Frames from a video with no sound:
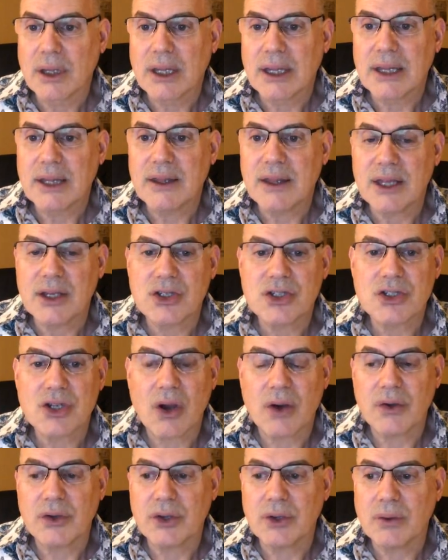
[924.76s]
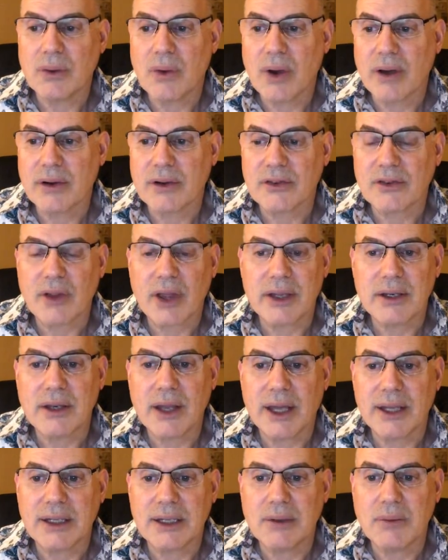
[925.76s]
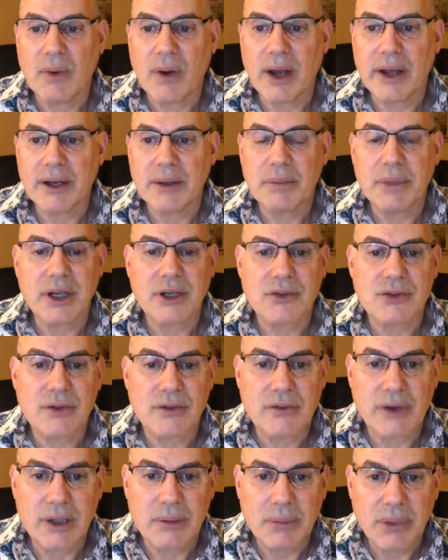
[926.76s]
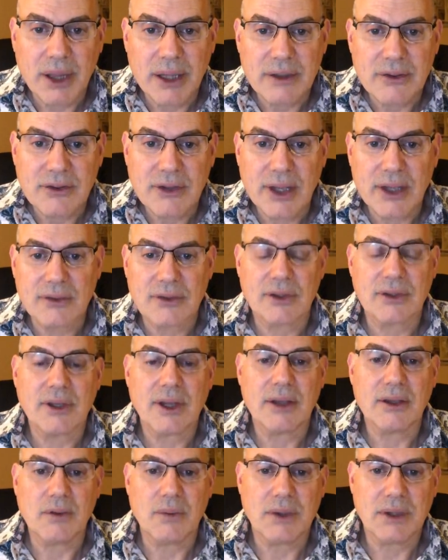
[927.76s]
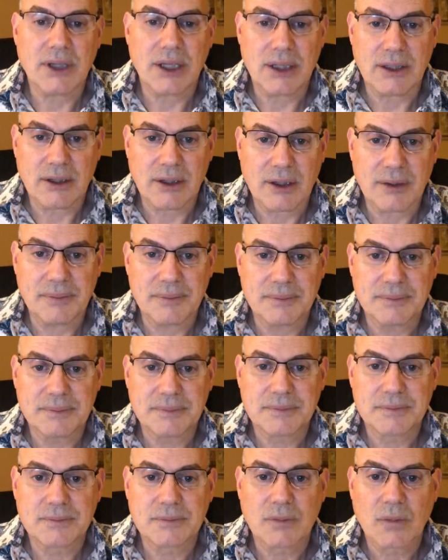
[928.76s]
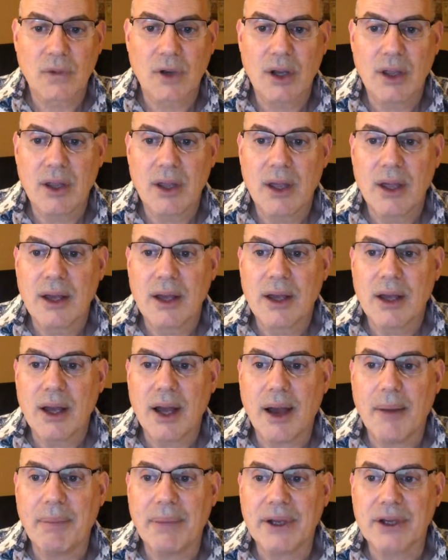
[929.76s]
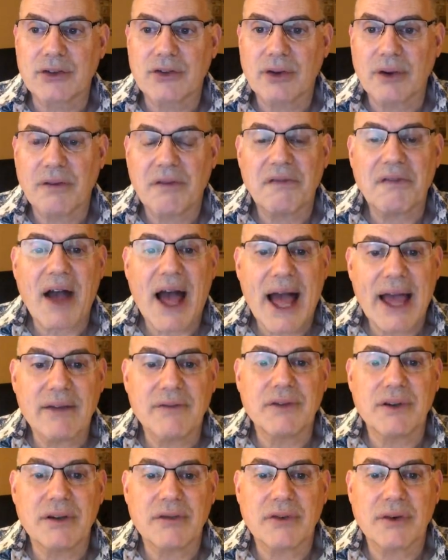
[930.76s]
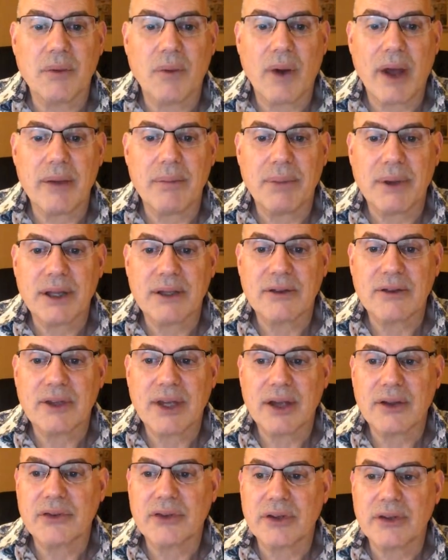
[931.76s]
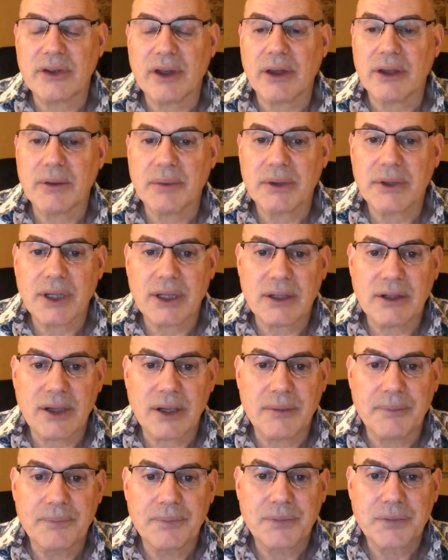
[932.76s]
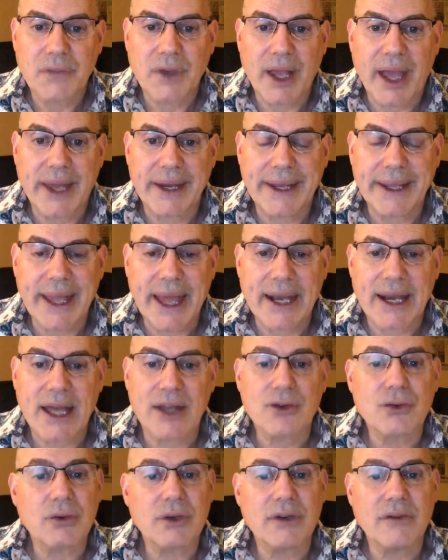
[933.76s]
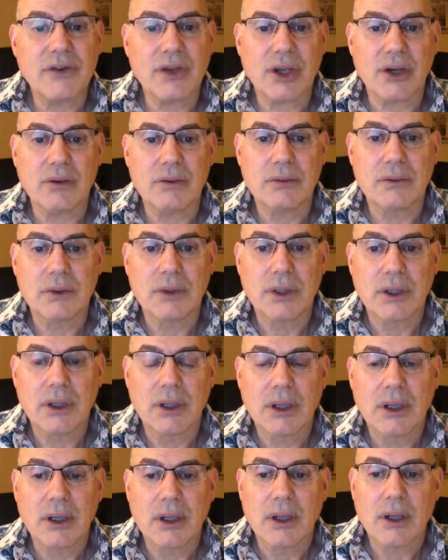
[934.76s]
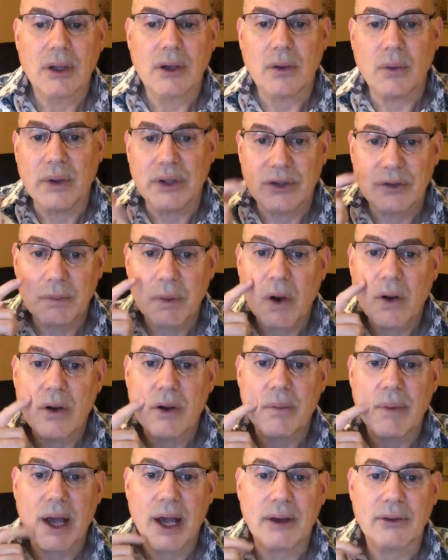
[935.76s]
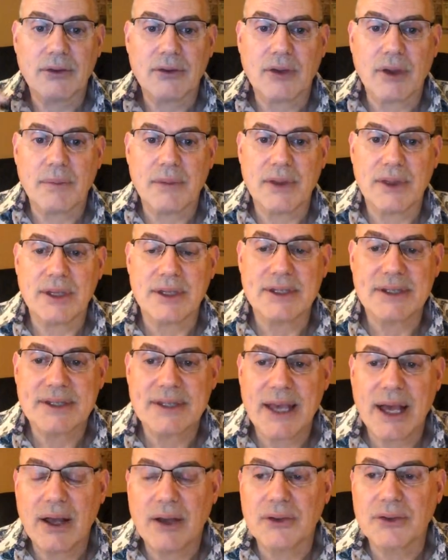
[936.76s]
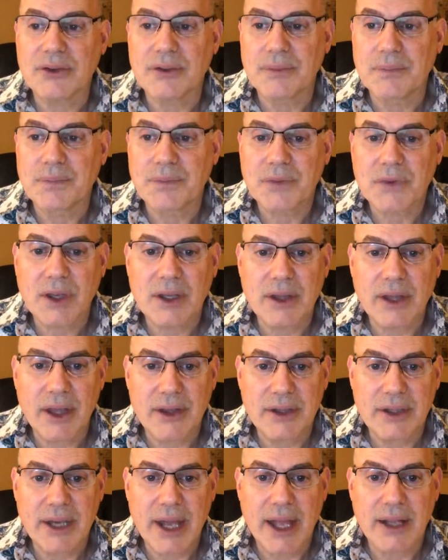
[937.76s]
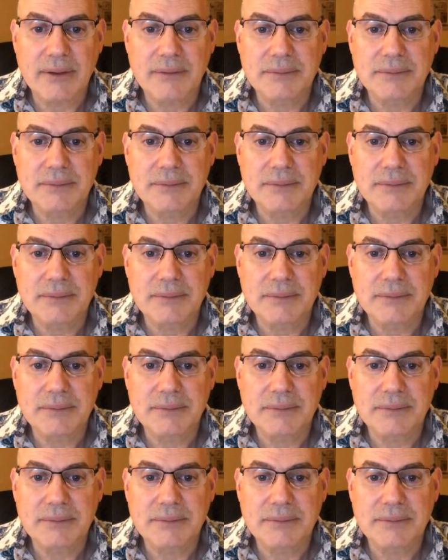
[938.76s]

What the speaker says: They show you on slide 91 a picture of red blood cells and tell you what they do. A picture of 5 different white blood cells and tell you what they do. And again, as a review, we spoke about some of these cells the other day.